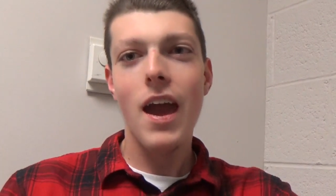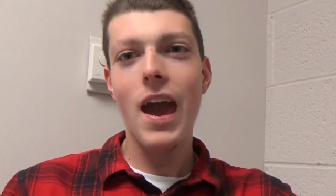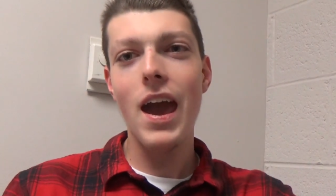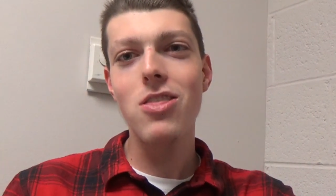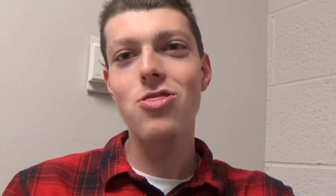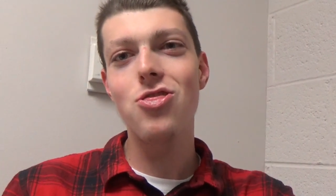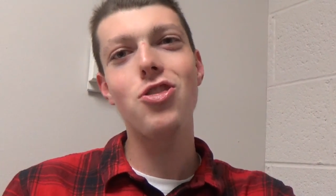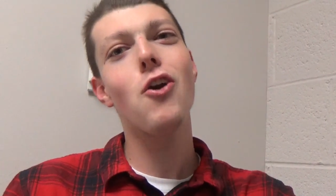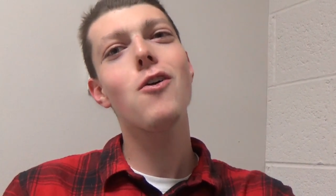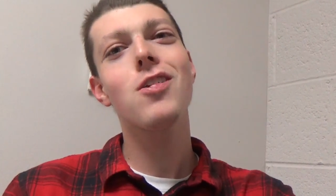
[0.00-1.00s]
And
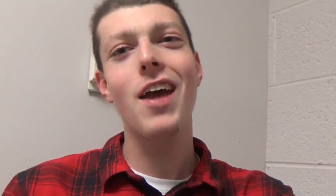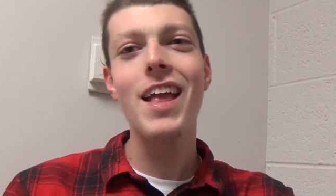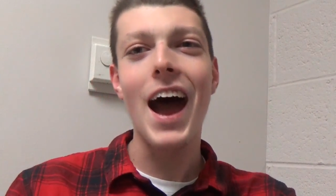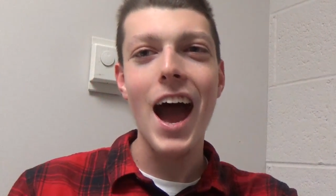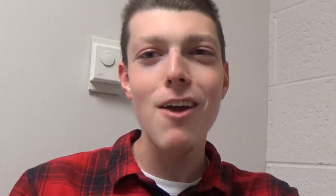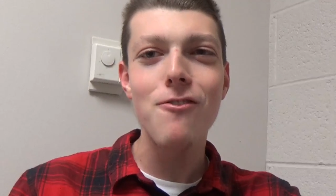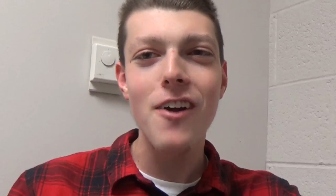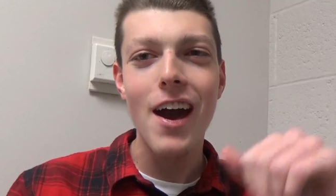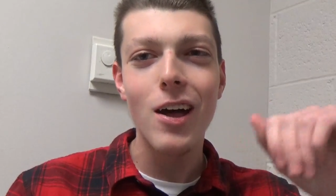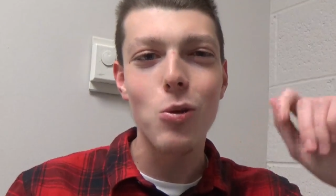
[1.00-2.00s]
I
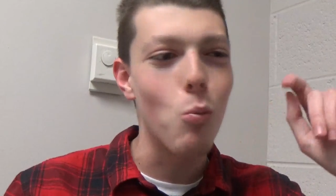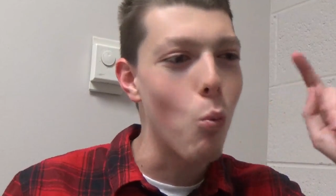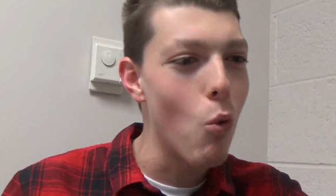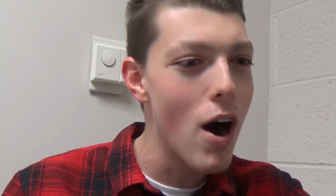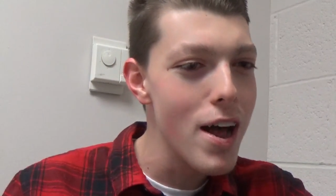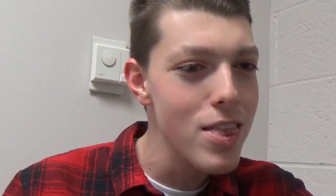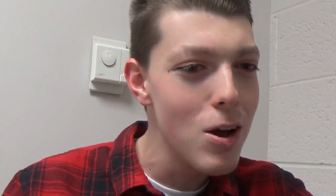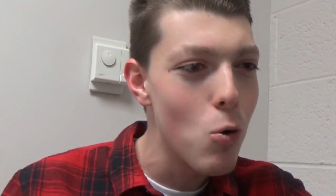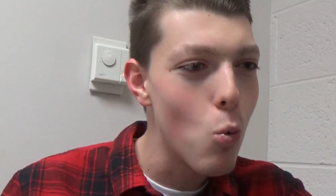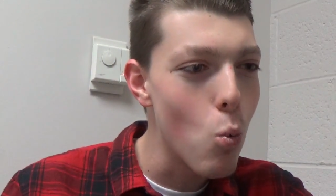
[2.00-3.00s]
found
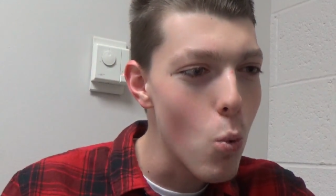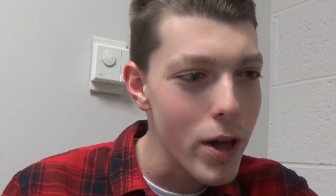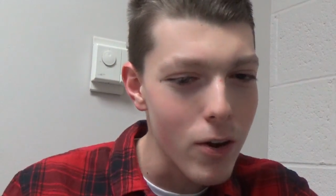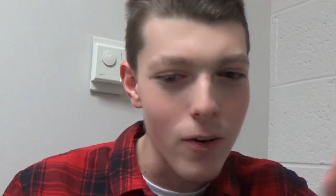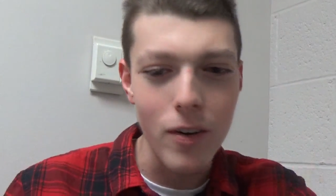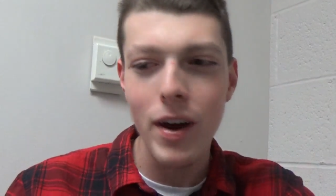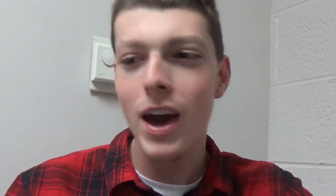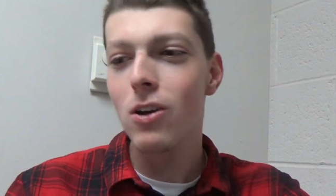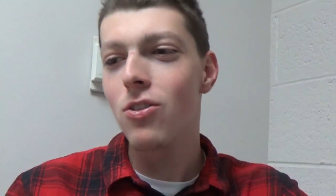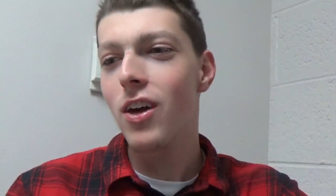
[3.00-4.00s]
one winner out